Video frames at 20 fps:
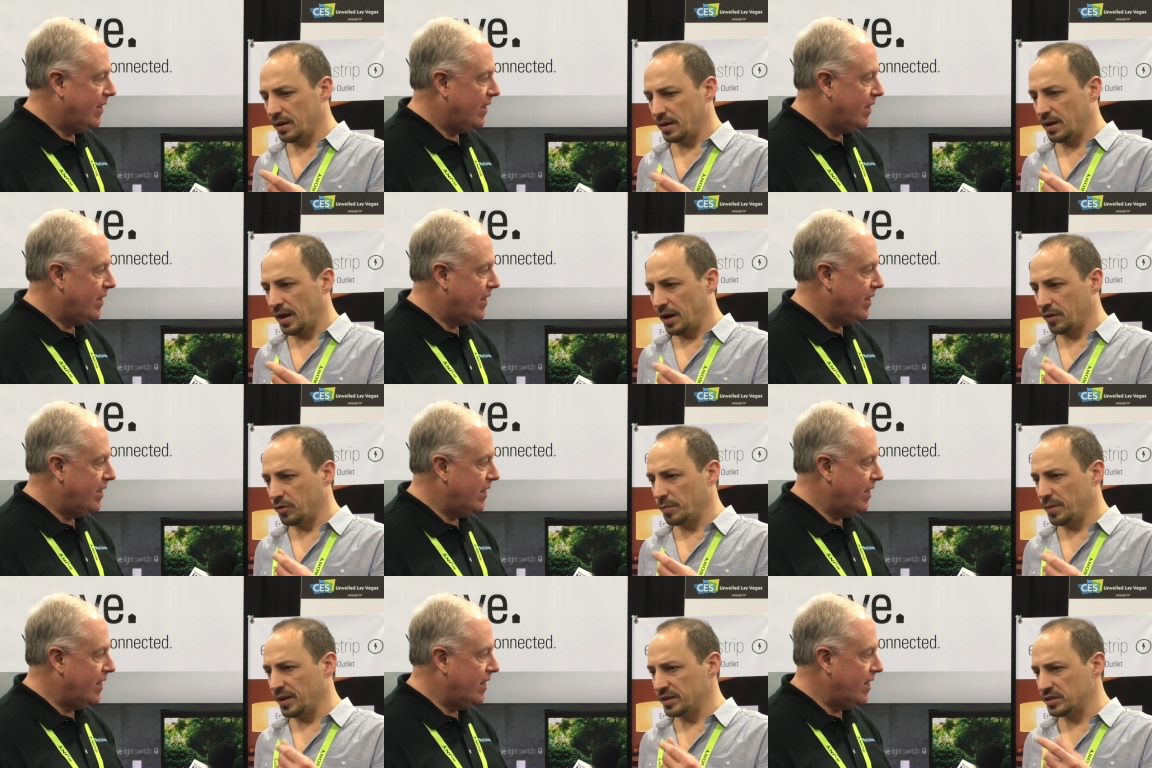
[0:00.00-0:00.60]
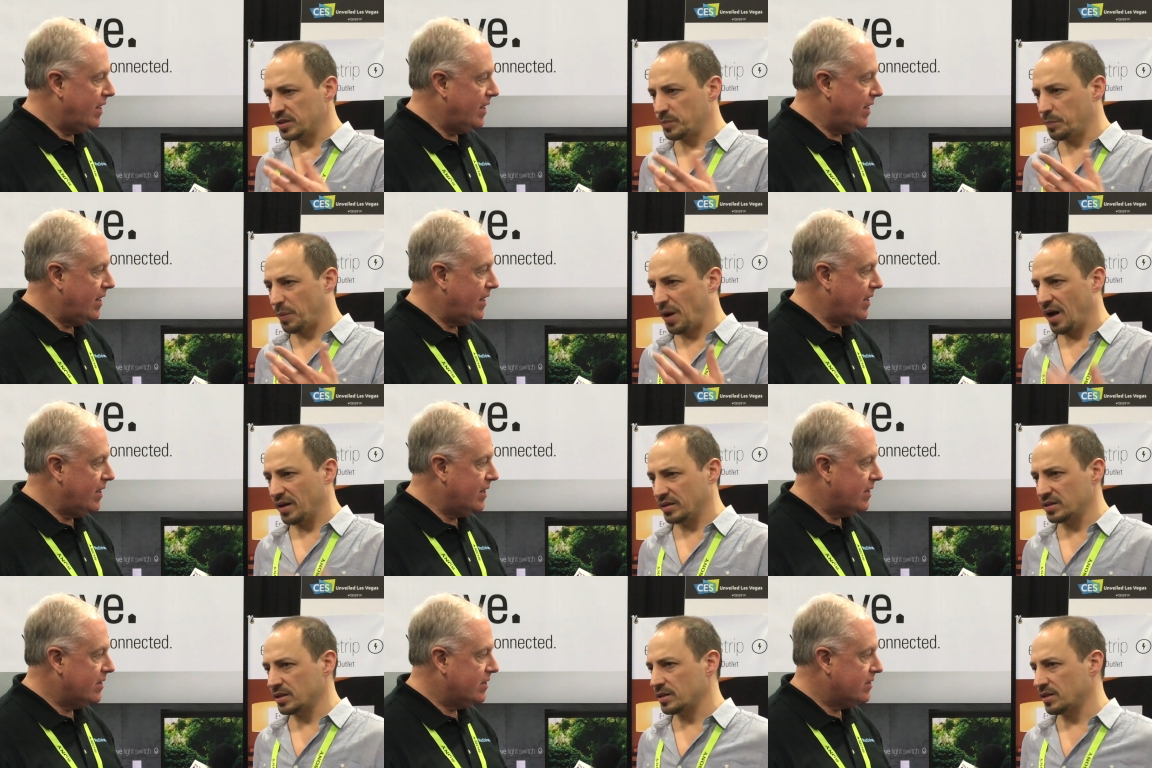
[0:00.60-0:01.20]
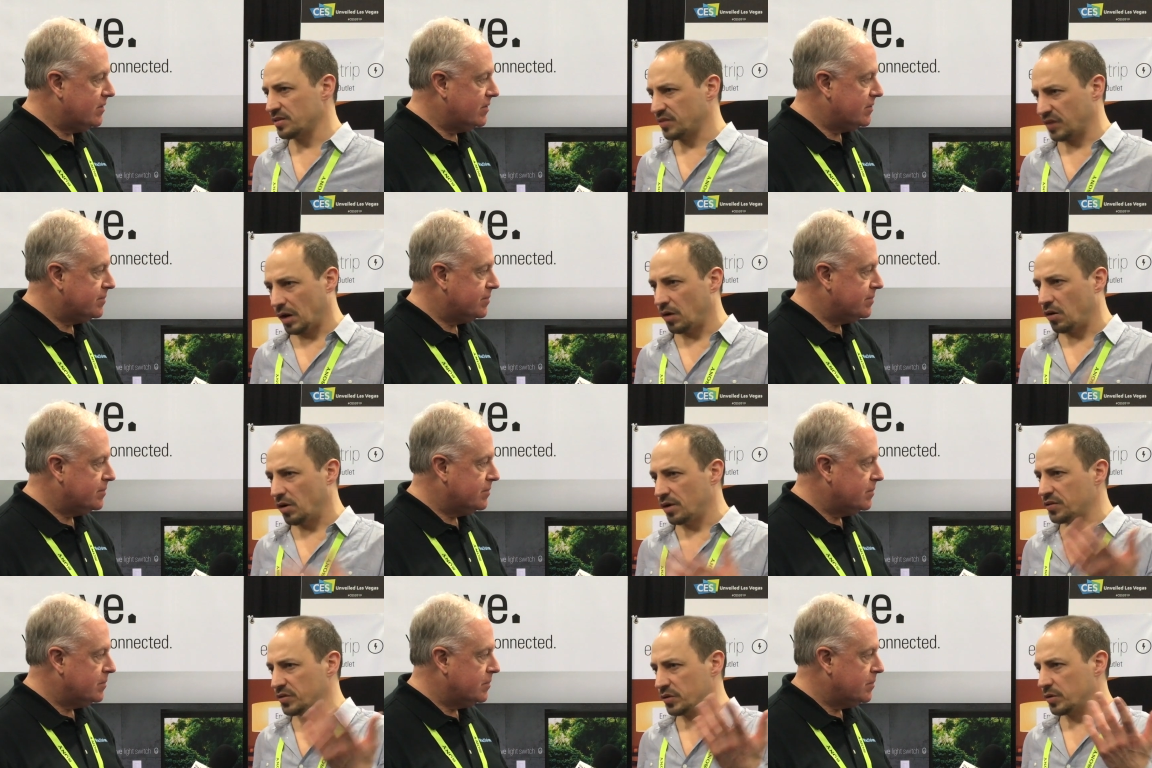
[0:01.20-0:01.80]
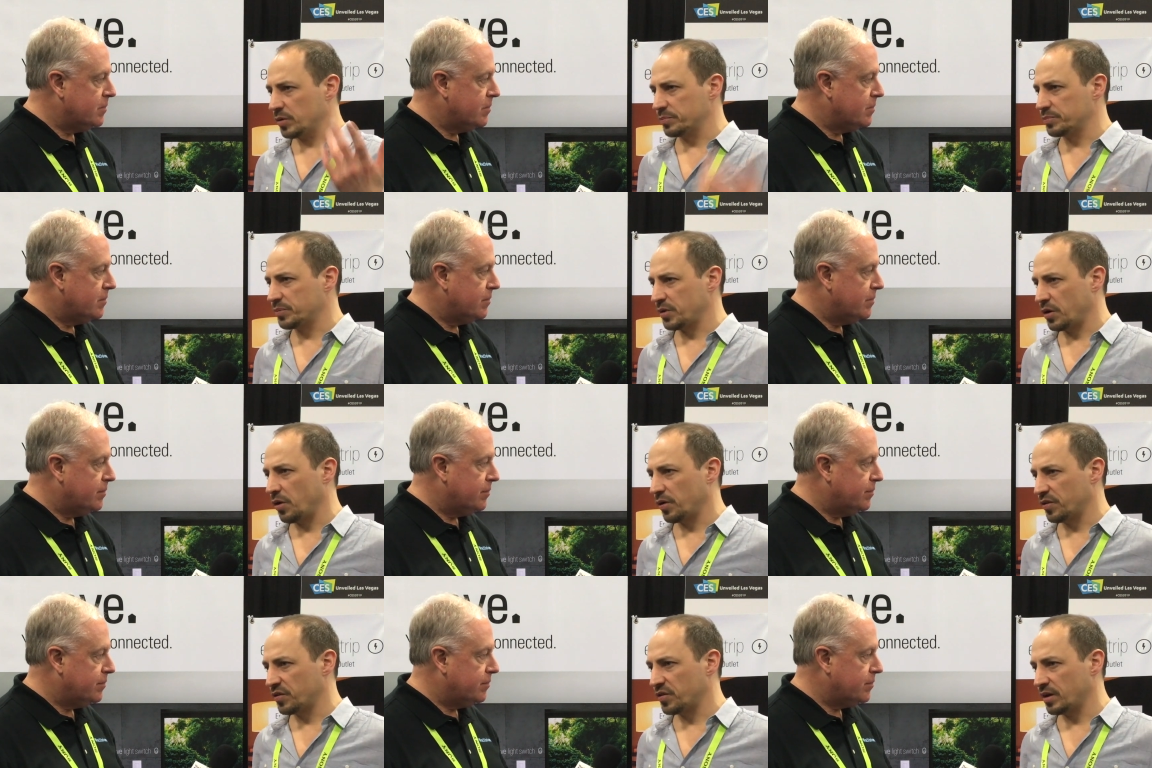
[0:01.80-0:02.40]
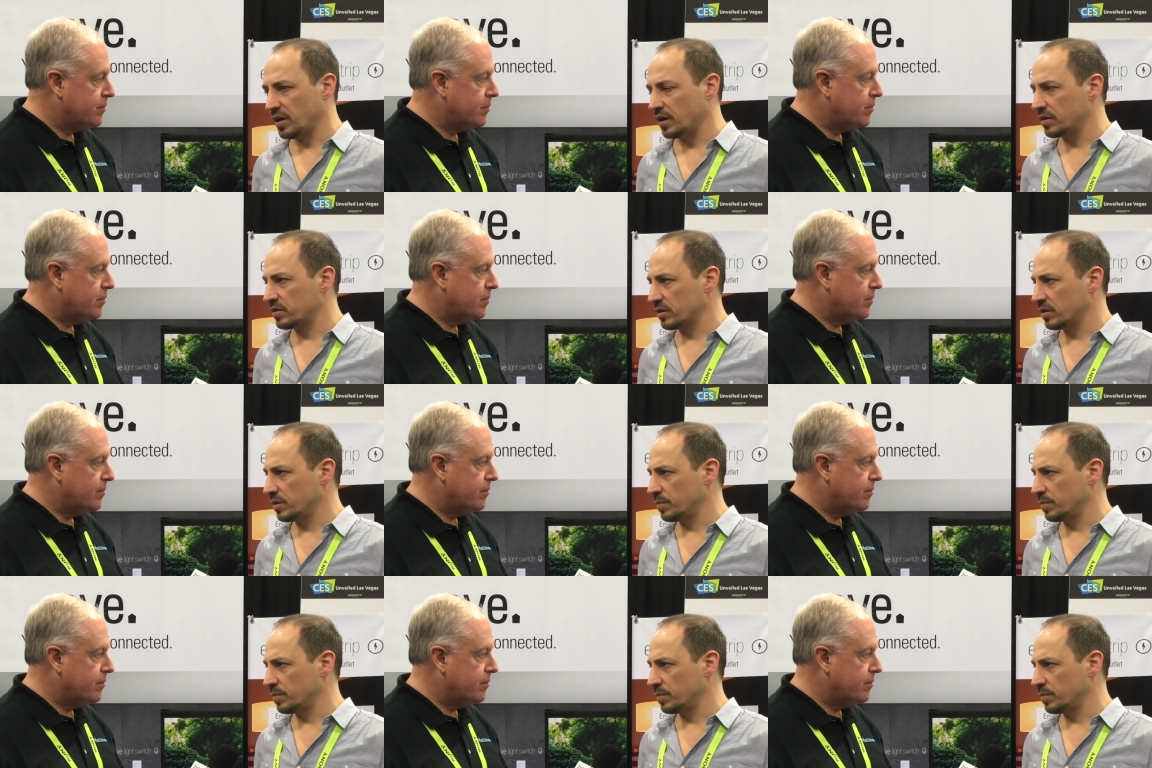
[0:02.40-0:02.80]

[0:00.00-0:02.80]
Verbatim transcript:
Speaker 1: aromatic particles are also considered